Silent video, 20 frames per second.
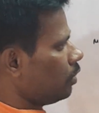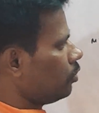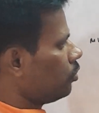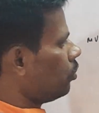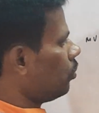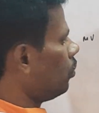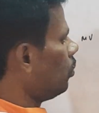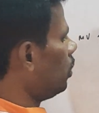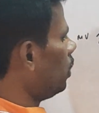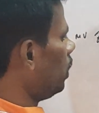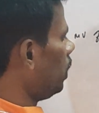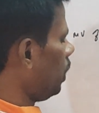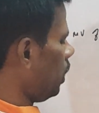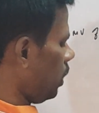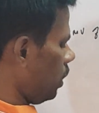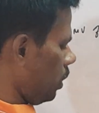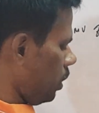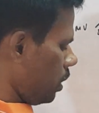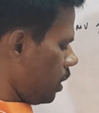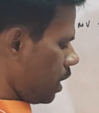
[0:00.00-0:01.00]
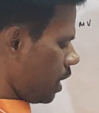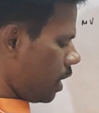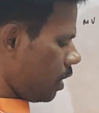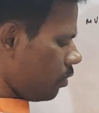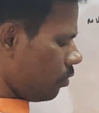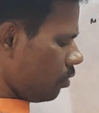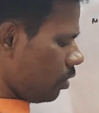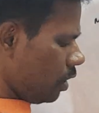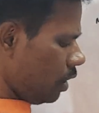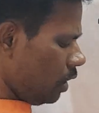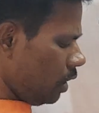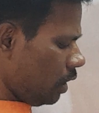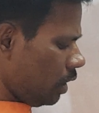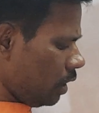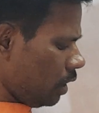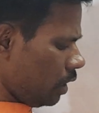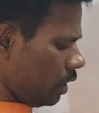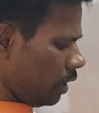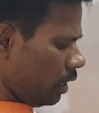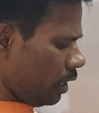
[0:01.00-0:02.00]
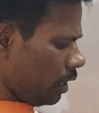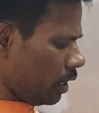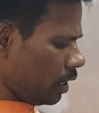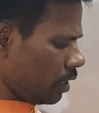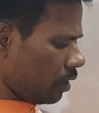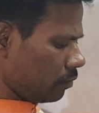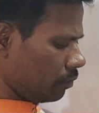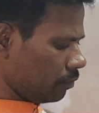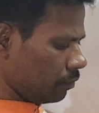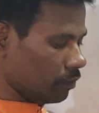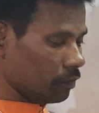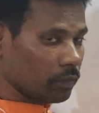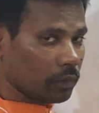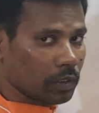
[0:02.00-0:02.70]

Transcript: So here annual income